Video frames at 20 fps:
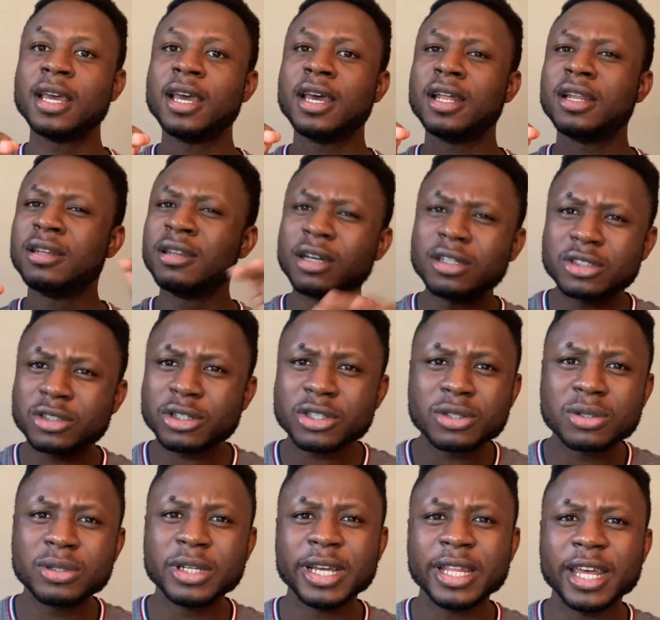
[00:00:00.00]
Not just
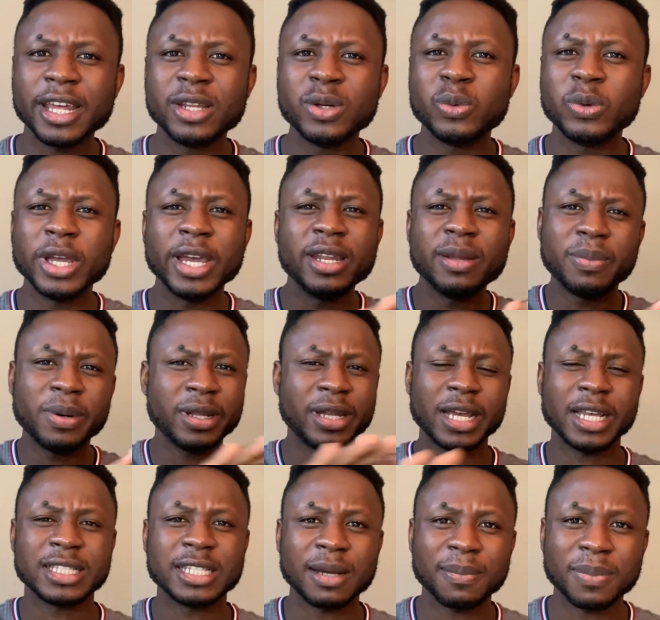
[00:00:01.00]
student anyway, anybody that
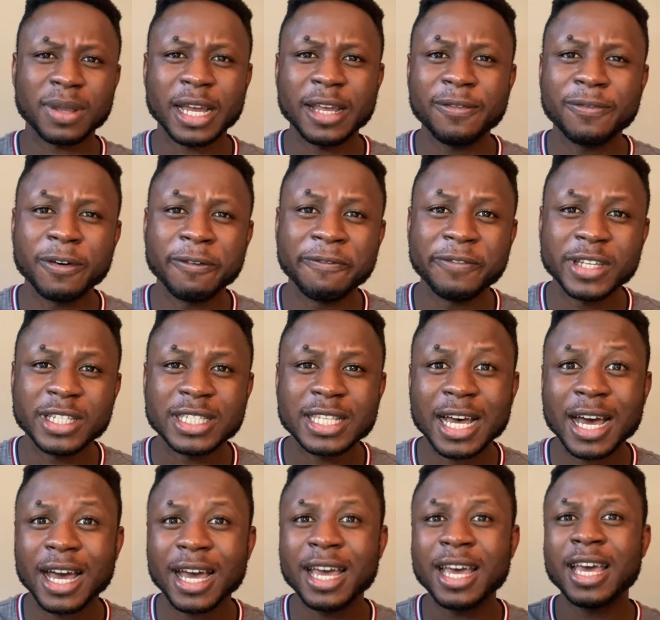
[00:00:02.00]
is applying for
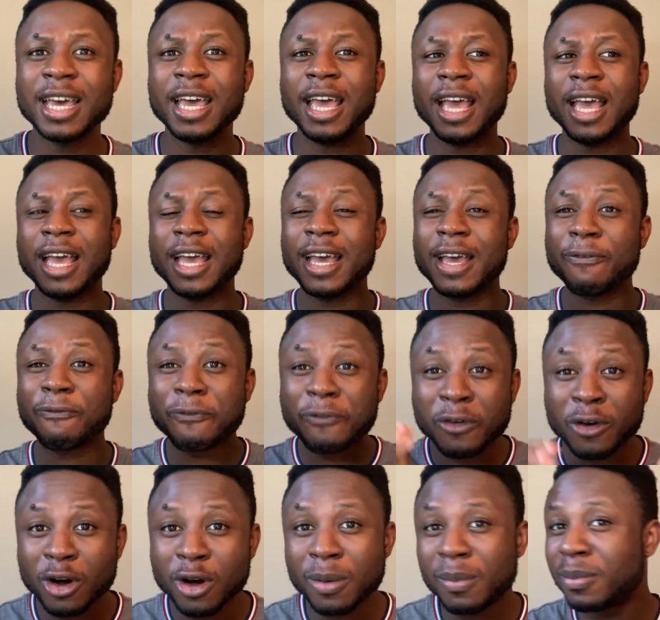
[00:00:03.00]
visa
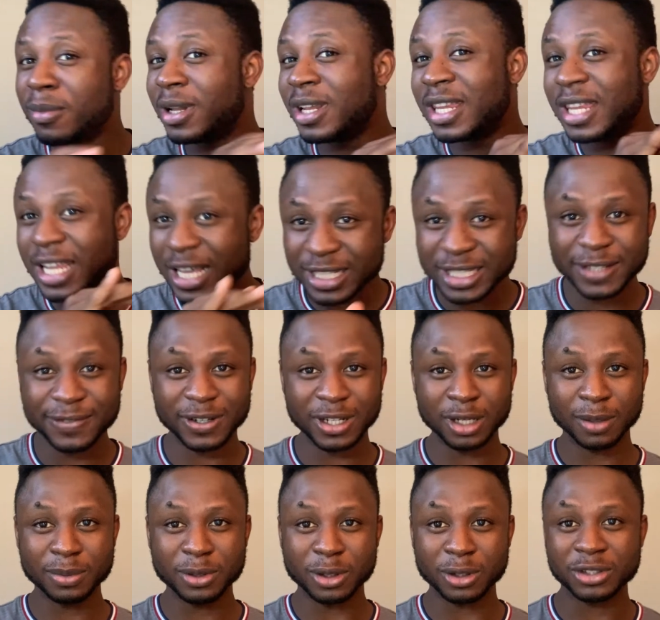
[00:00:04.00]
from less
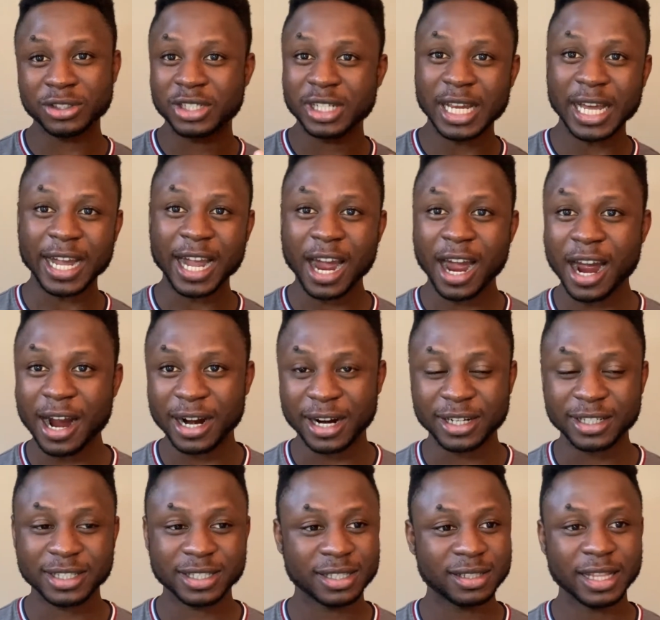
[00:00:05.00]
developed country like
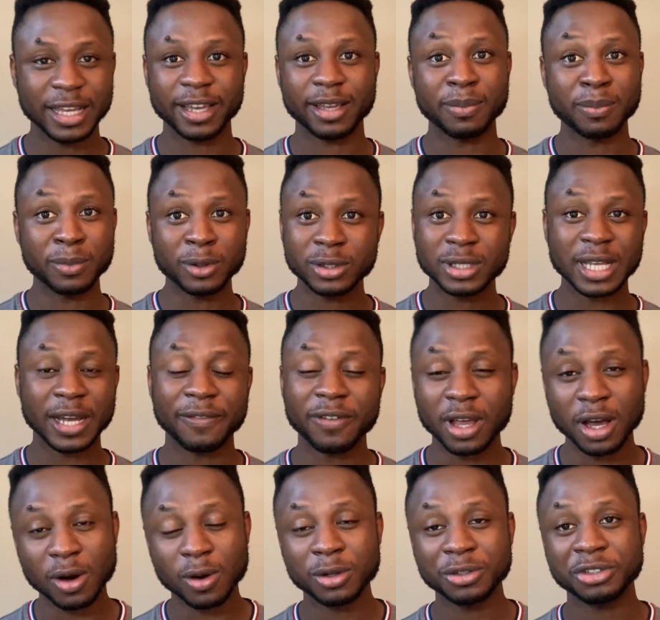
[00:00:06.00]
ours, like most
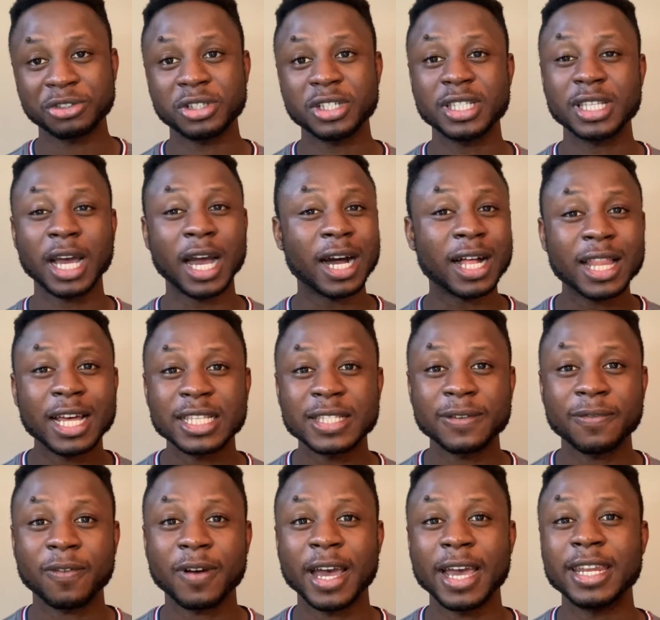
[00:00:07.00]
African countries are
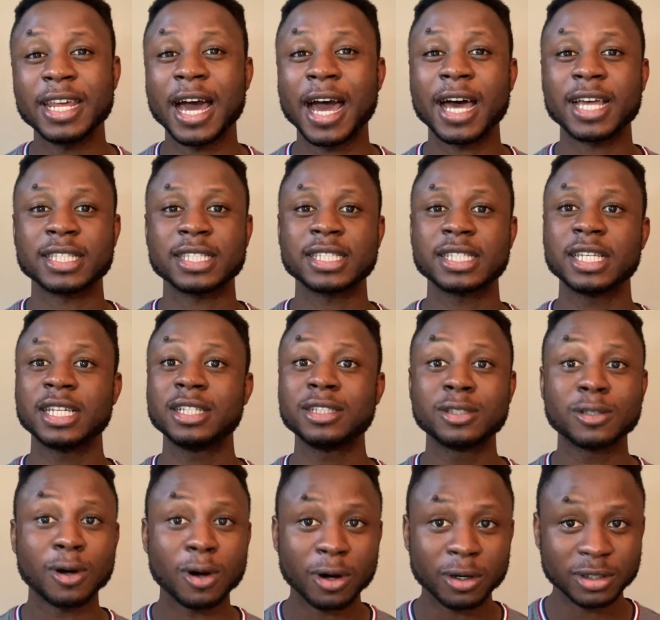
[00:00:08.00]
classified as
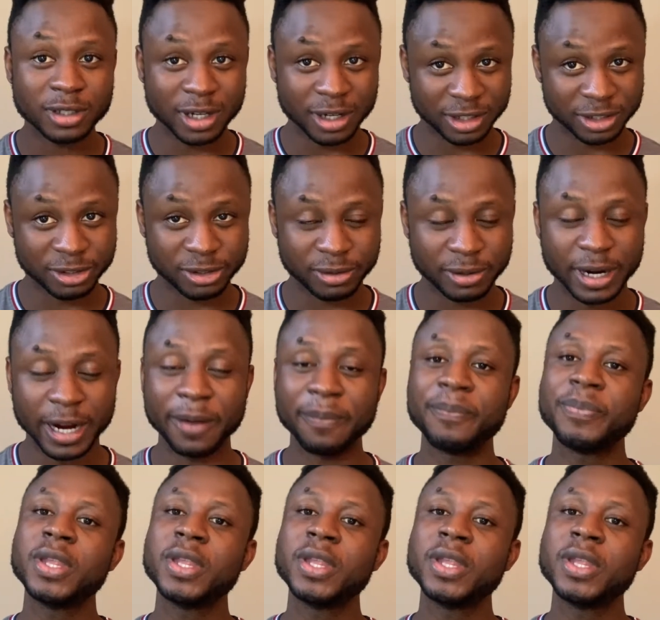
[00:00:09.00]
third country, right?